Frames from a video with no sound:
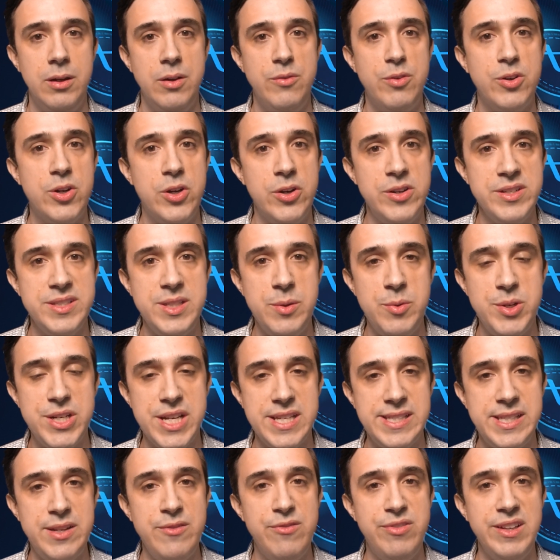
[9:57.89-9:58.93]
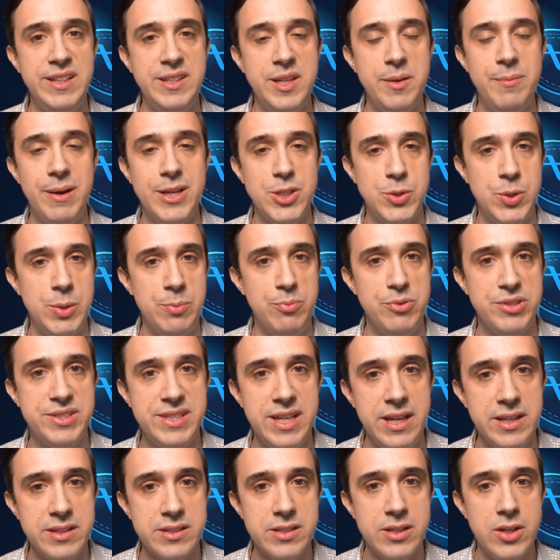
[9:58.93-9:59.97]
of a currency which has inflated by
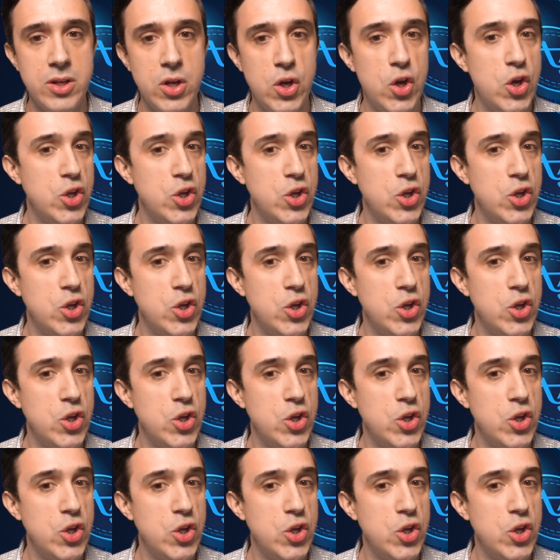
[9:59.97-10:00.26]
3%,